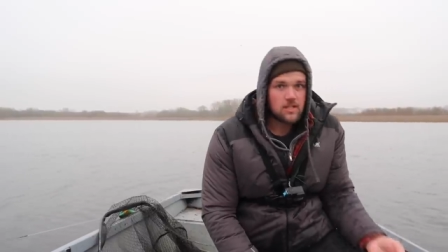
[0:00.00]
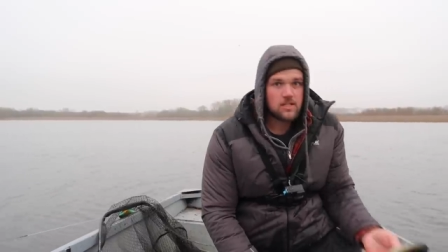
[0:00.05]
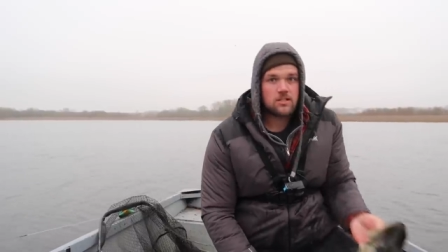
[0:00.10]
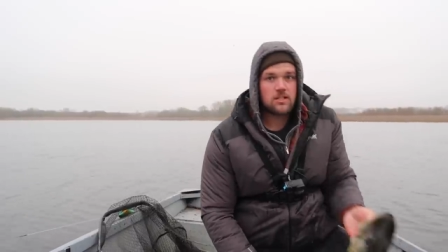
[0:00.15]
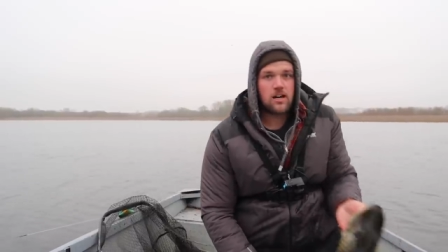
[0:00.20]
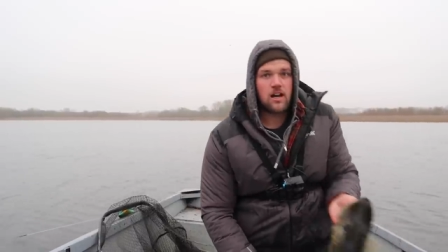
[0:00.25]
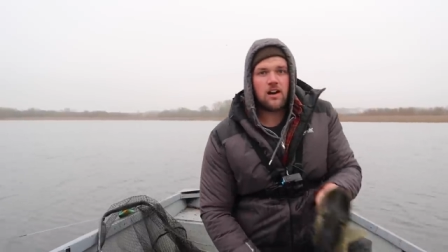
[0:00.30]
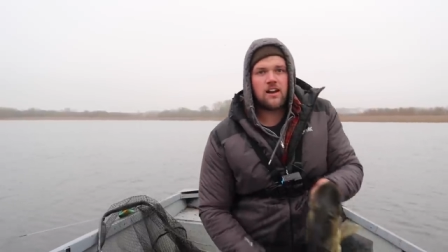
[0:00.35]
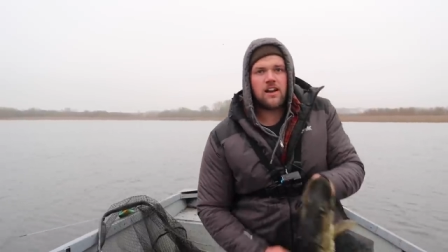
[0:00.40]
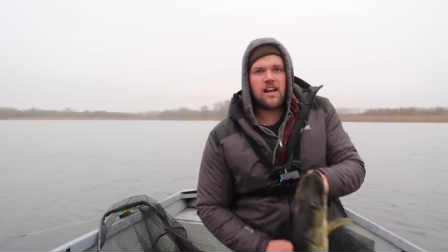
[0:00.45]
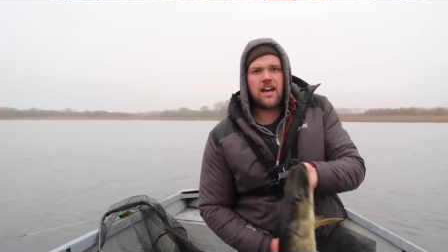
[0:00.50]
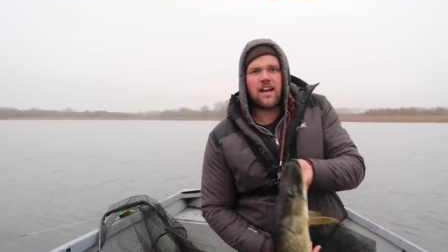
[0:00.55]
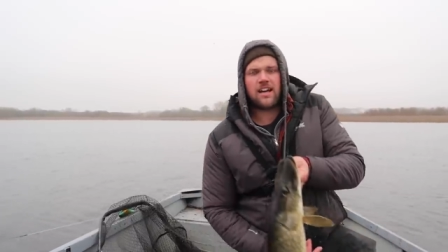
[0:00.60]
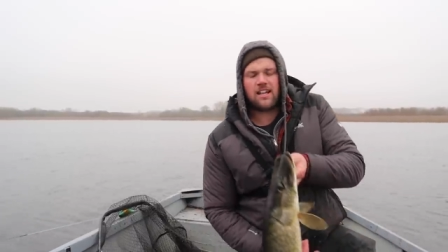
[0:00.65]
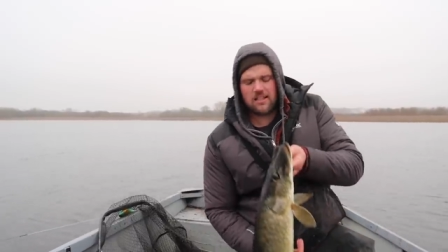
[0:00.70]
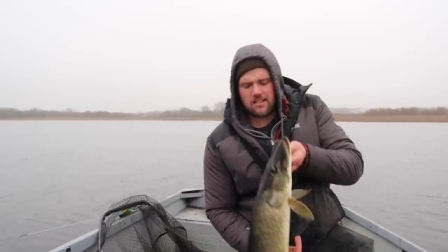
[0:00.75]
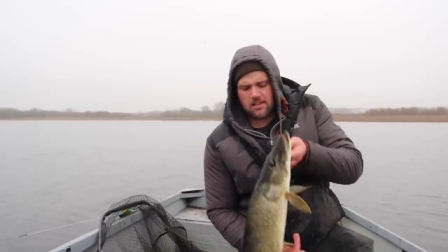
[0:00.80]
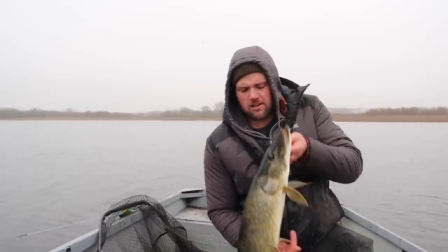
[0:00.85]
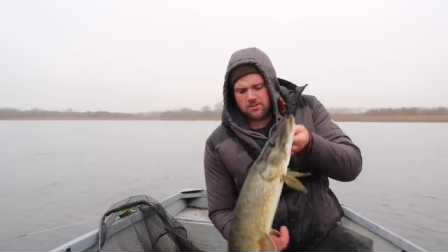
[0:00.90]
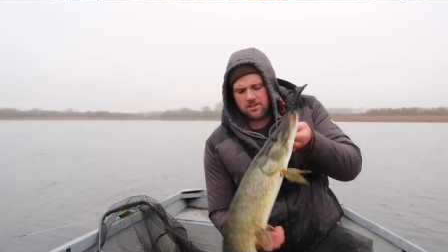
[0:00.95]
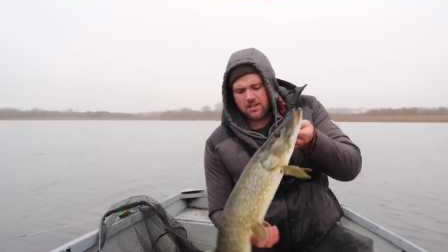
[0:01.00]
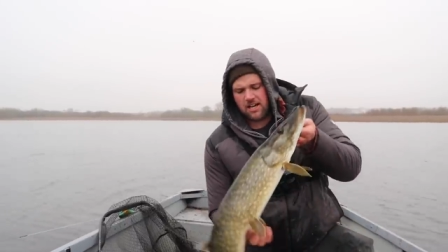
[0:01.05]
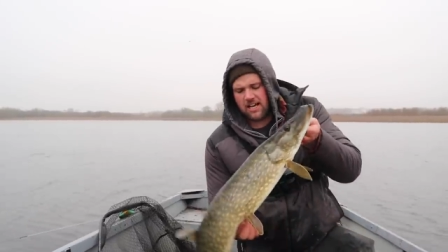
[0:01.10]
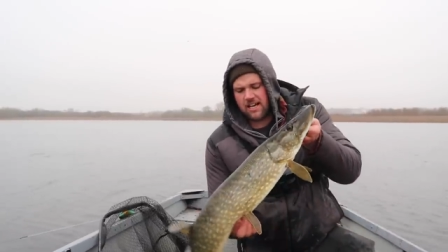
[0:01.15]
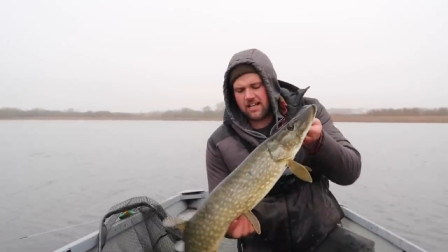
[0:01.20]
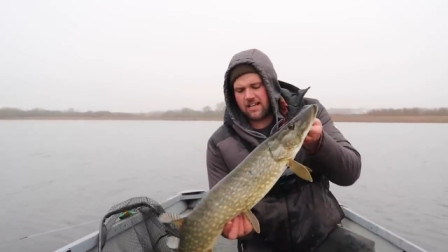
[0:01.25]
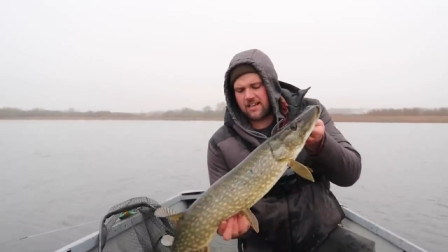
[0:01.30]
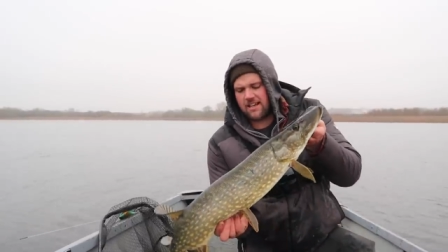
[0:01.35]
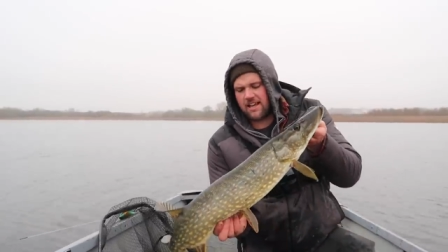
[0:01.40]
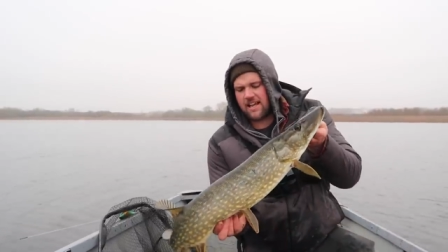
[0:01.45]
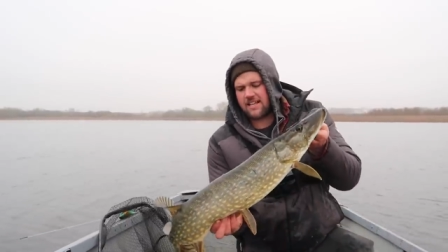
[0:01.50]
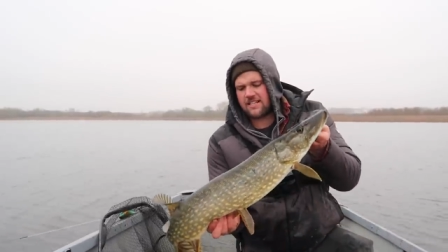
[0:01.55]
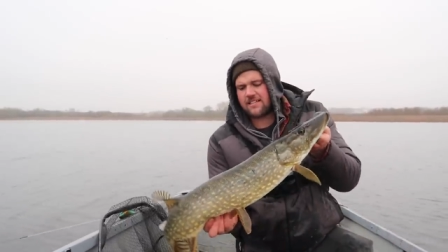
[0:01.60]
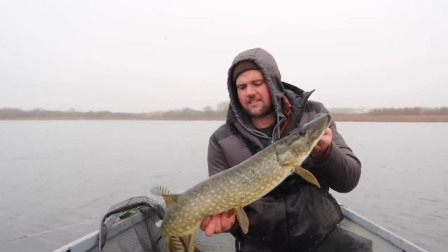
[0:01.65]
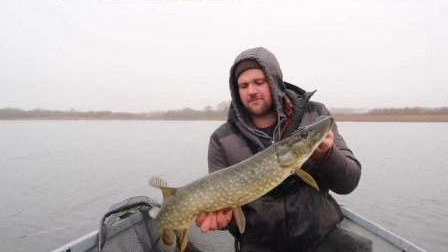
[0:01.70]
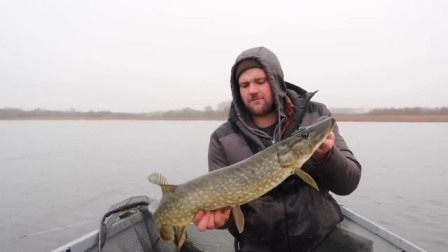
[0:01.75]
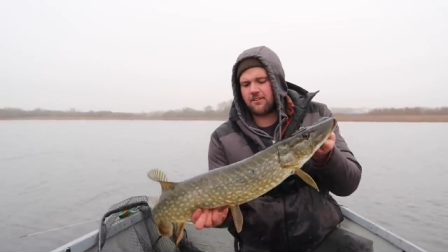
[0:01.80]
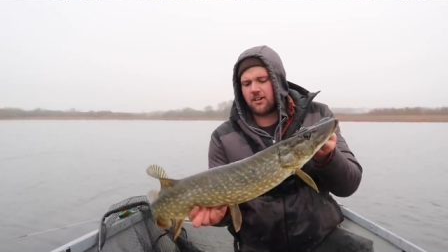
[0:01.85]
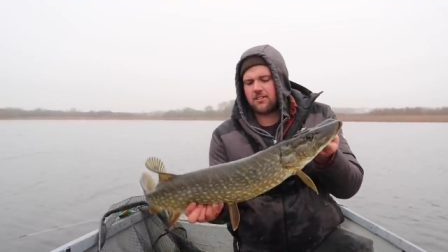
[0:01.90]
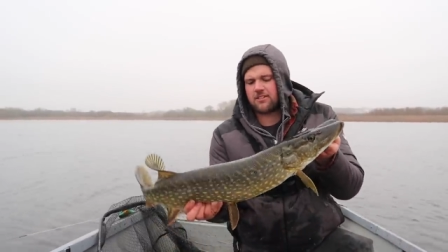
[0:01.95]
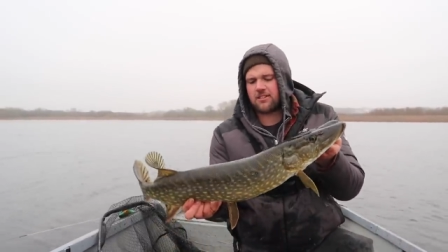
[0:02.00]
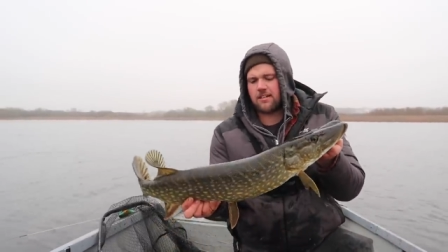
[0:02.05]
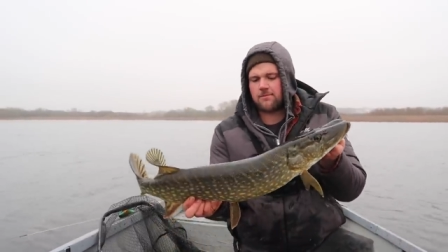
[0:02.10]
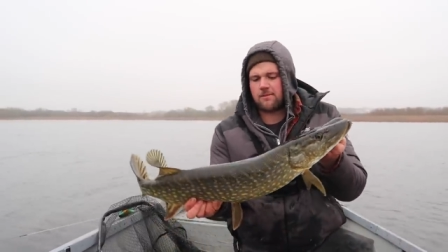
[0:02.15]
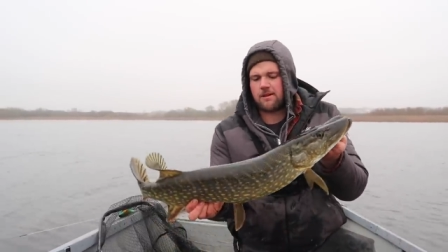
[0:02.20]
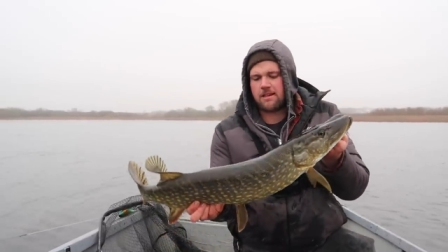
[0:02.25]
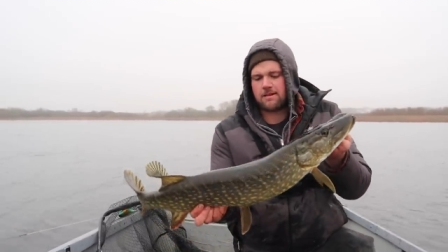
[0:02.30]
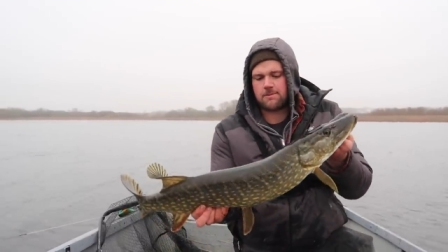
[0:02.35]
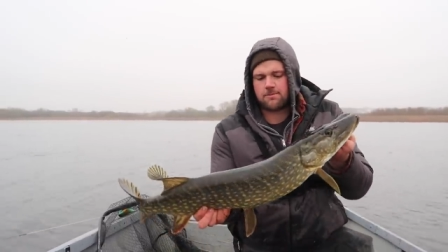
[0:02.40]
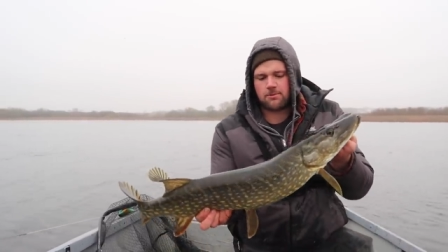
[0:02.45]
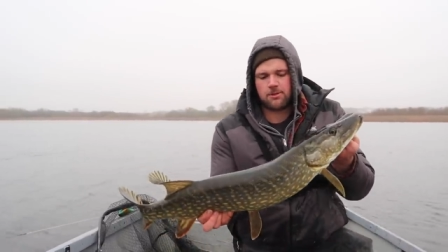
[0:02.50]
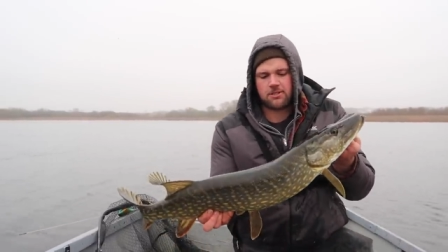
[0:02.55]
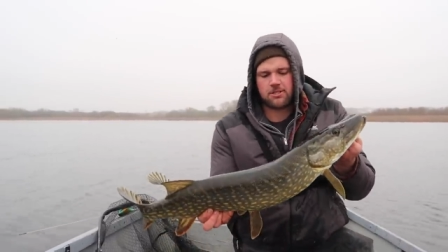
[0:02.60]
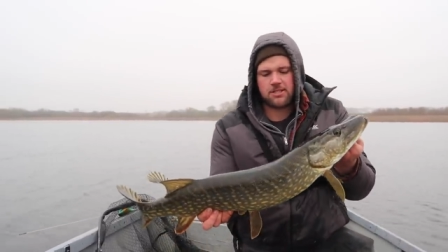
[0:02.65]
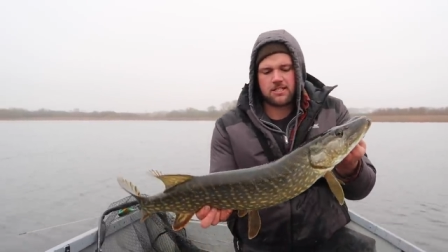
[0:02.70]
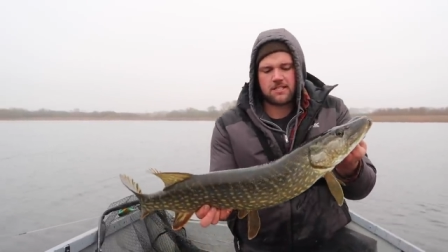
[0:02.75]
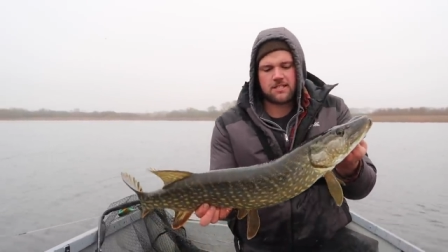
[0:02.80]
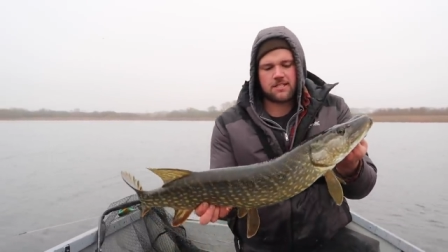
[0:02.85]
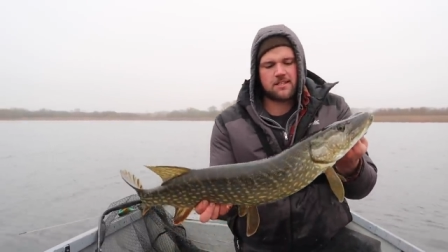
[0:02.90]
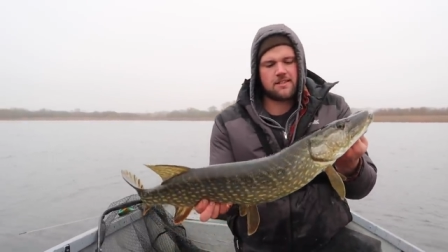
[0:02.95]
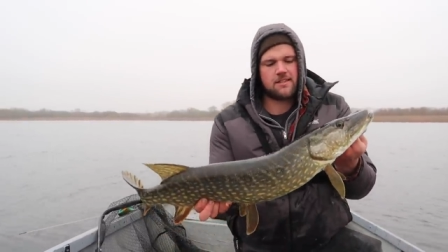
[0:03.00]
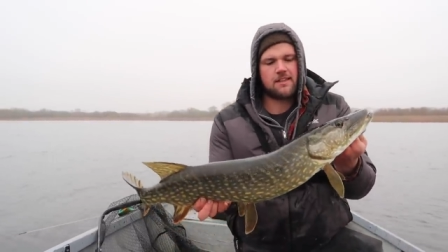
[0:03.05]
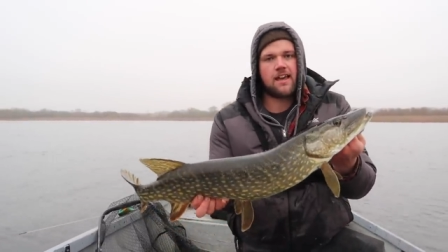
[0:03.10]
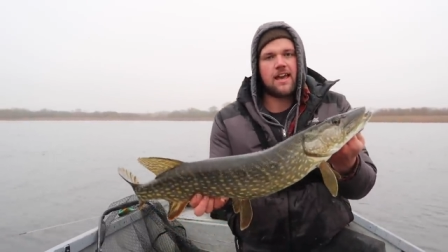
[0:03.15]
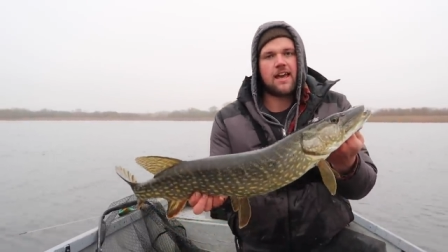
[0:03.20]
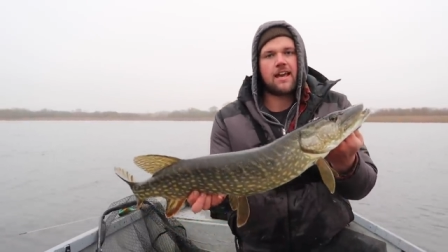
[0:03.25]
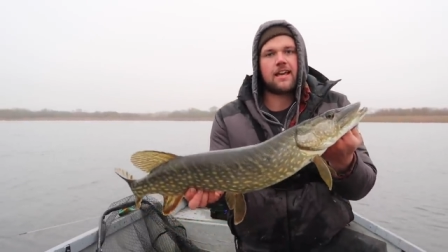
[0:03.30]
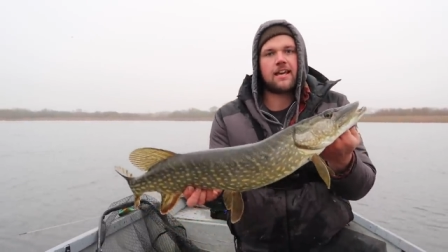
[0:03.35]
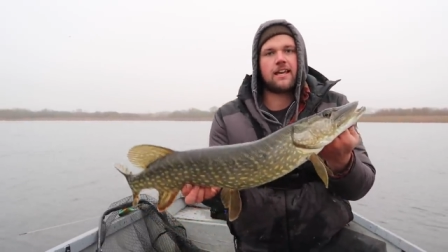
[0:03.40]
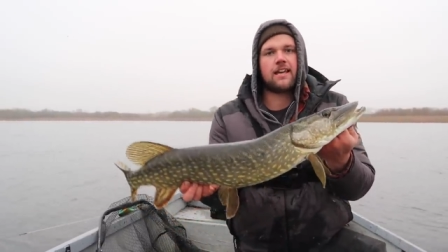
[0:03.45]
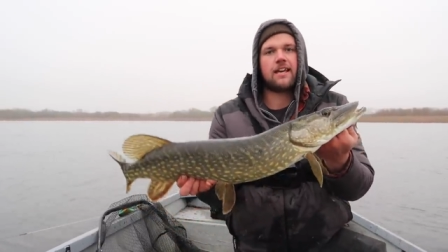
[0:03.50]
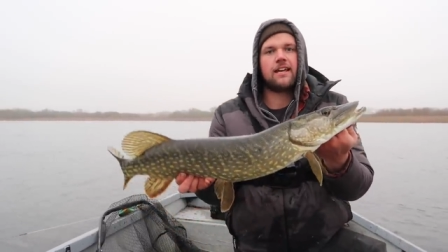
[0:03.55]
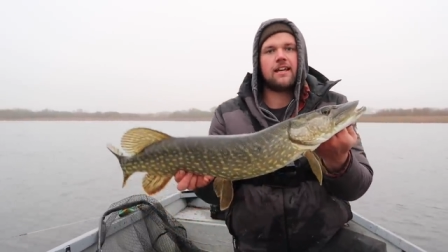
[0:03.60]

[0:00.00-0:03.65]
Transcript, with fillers: So yeah, no giant, eighty-four centimetres, but she's thick,